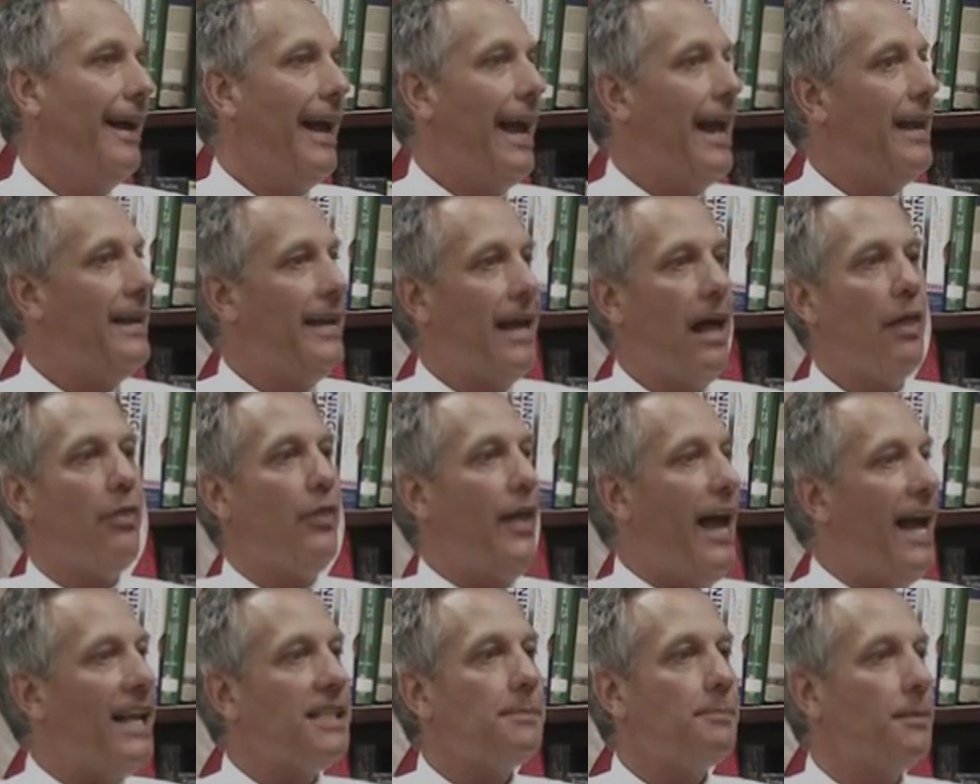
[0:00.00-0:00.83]
And now
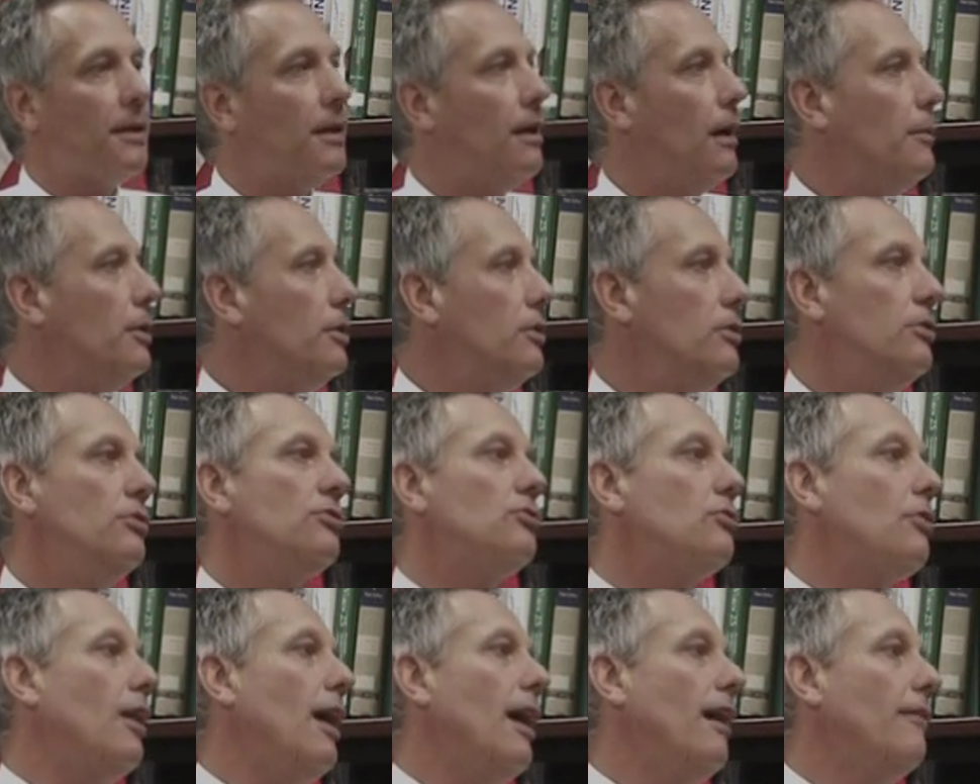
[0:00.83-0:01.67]
that's become a
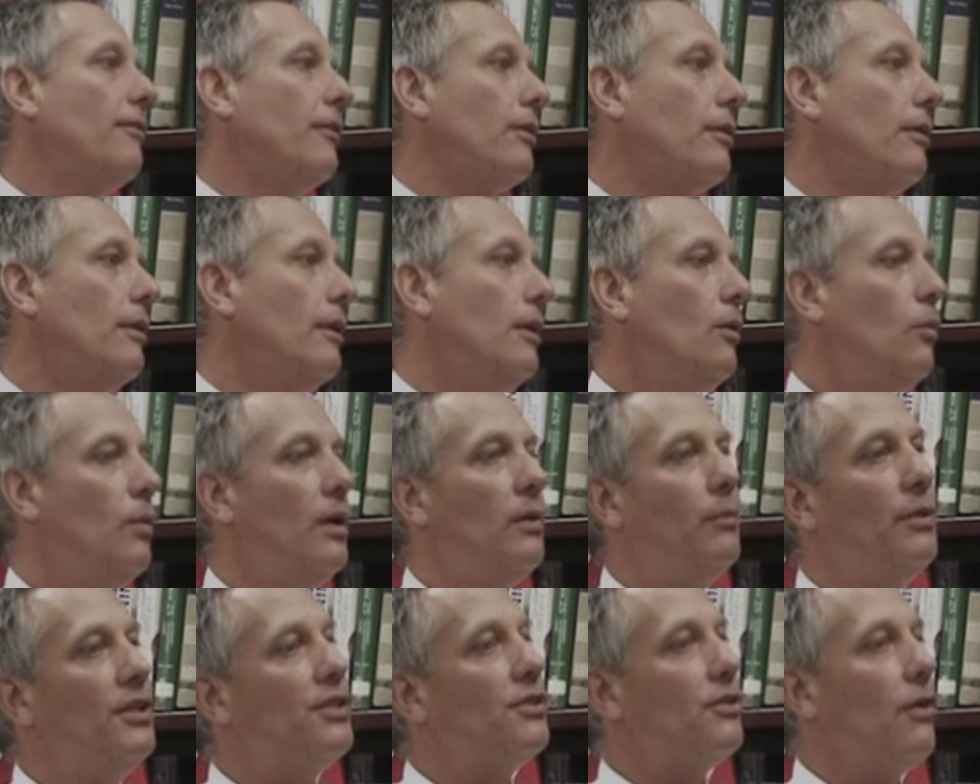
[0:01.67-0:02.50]
huge driver.
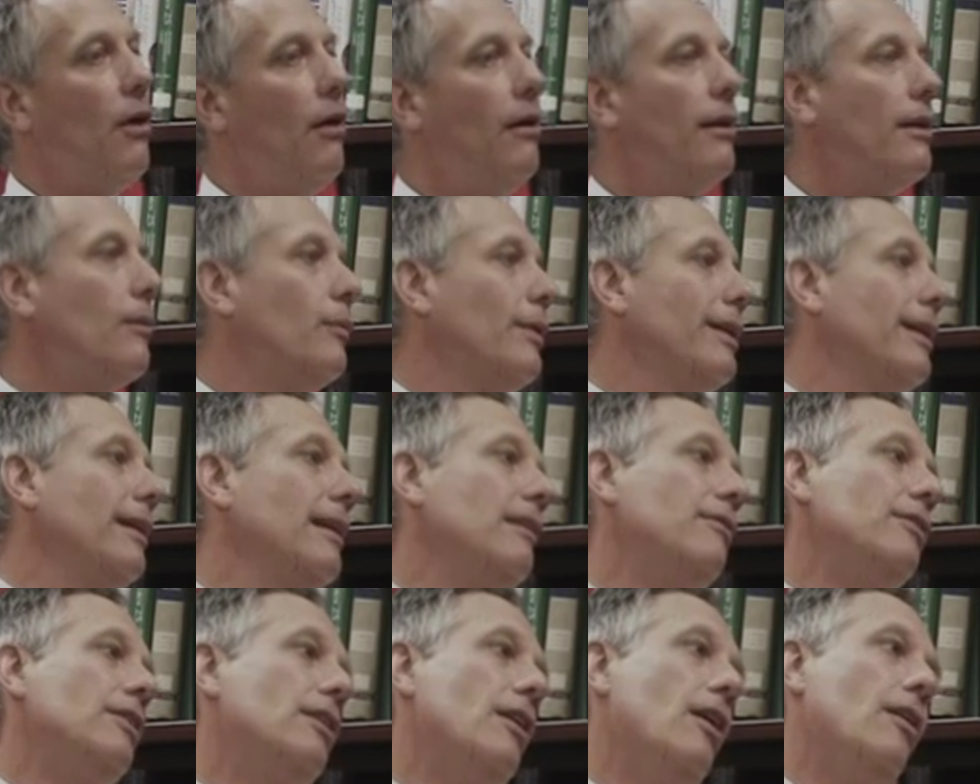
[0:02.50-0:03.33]
When we started, we didn't
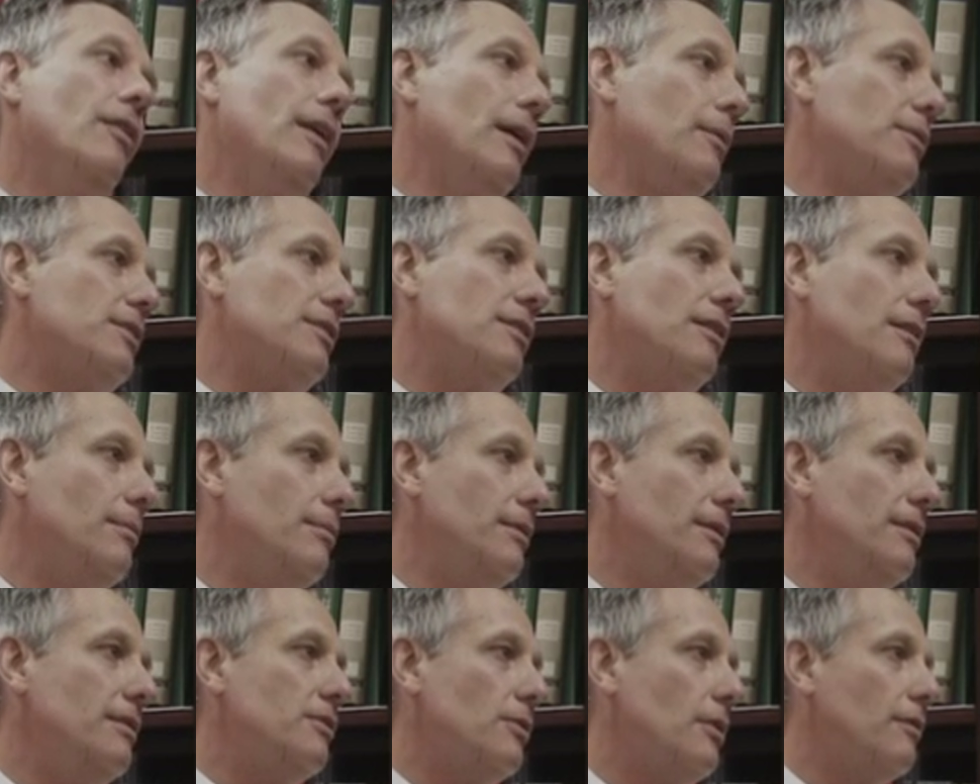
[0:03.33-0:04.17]
even know that was going to
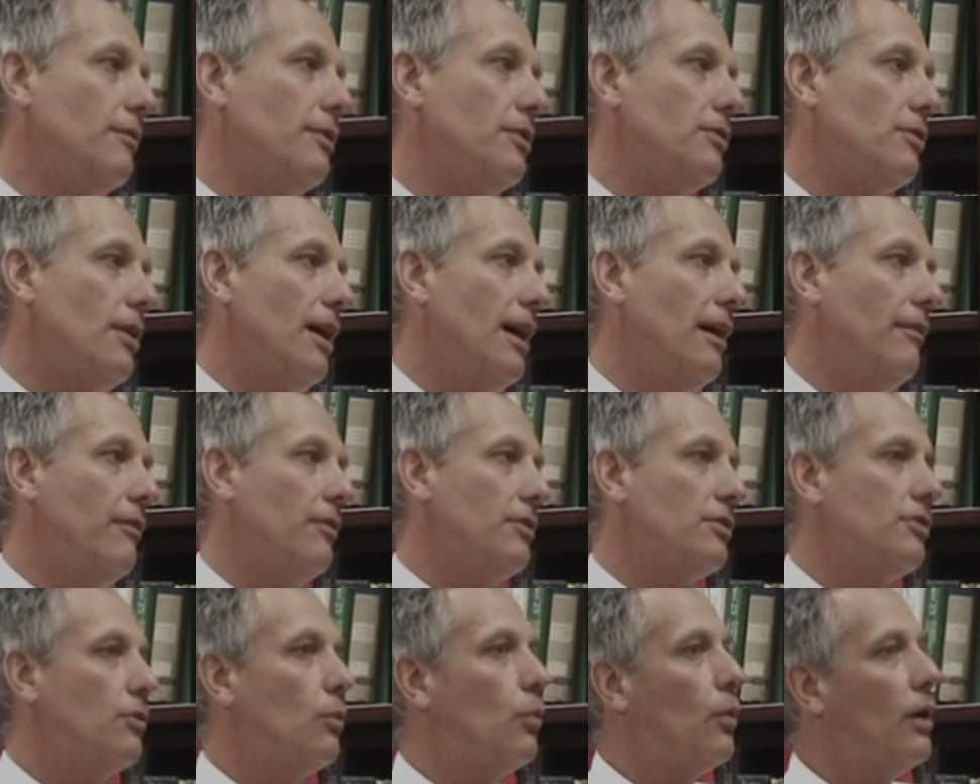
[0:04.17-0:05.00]
be sort of a driver.
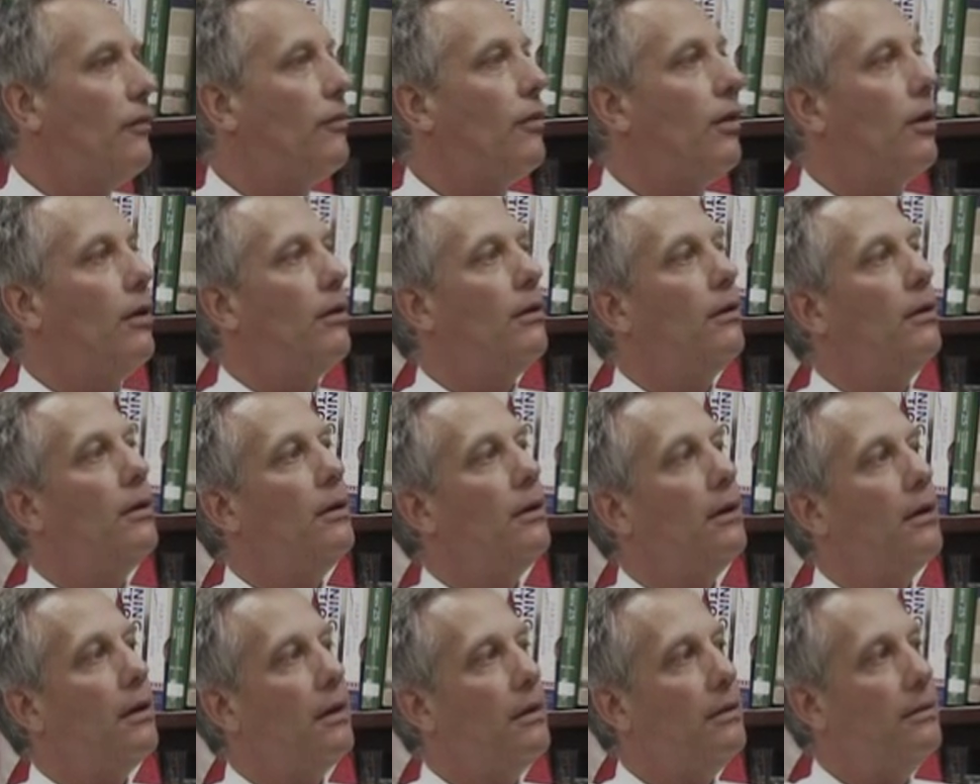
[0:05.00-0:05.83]
So one of
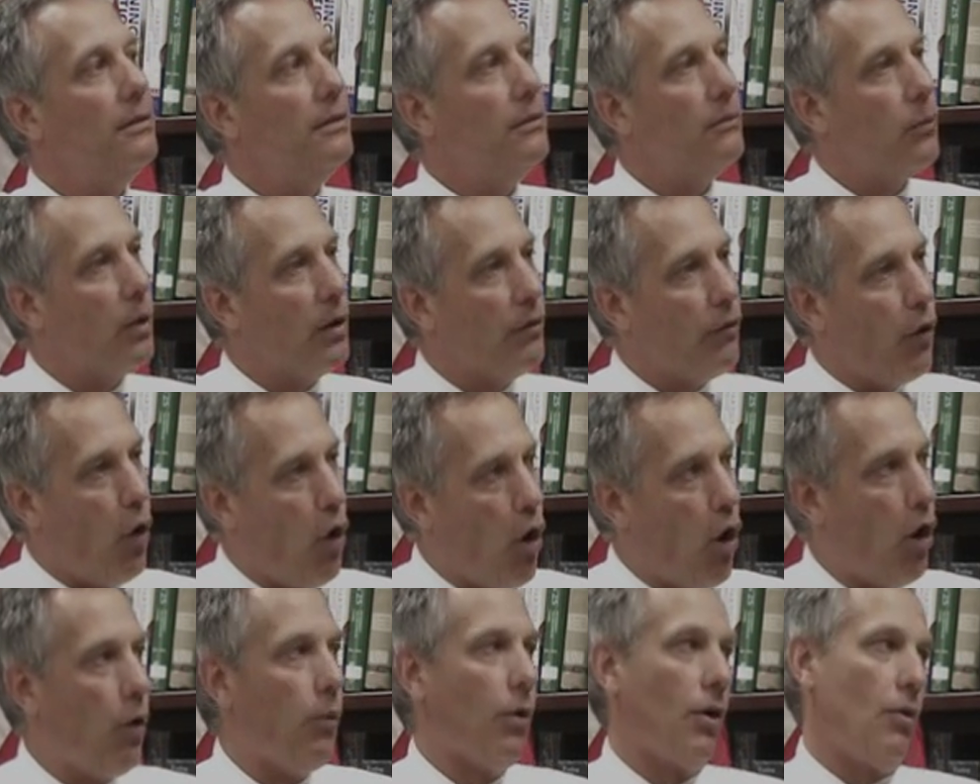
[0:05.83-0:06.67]

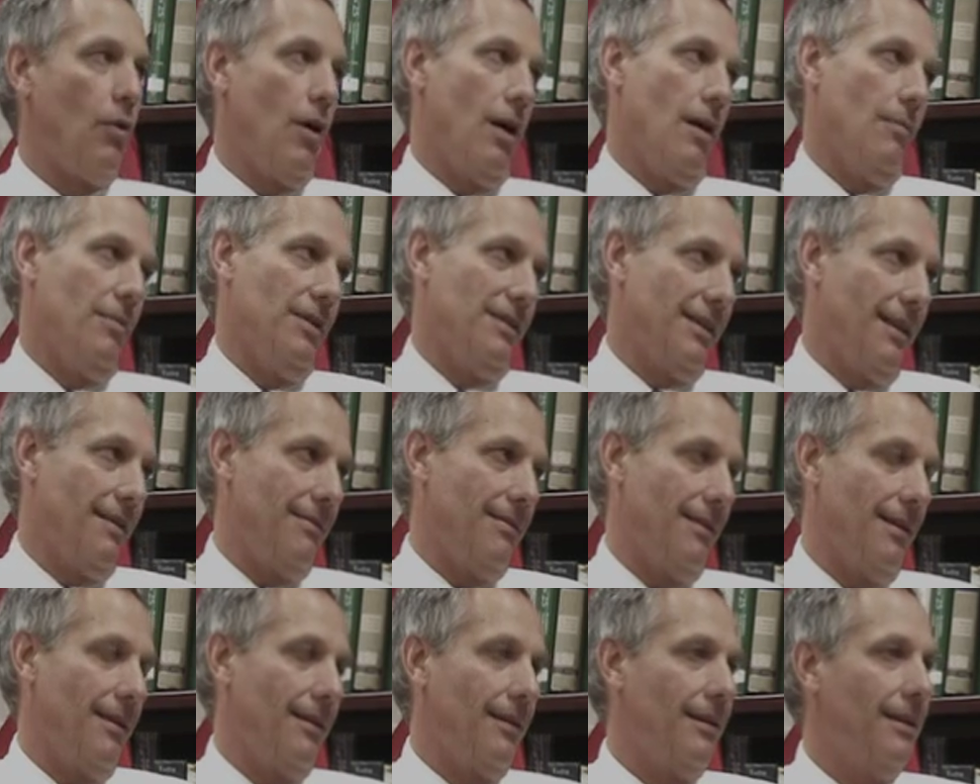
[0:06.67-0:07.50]
our requirements, I
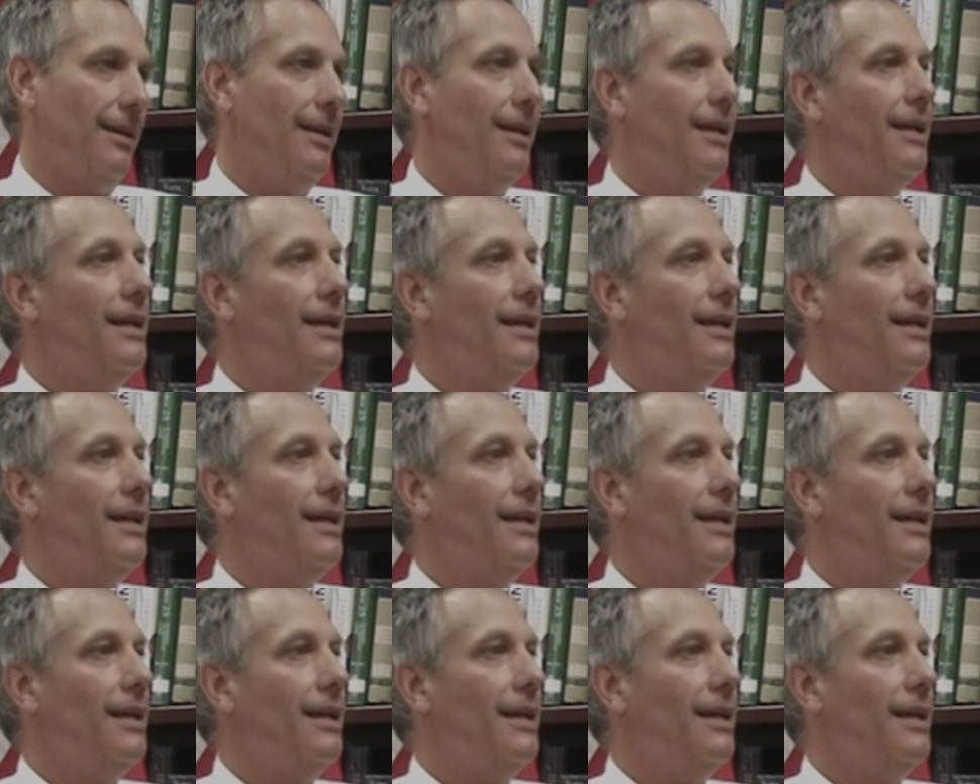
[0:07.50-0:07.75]
think,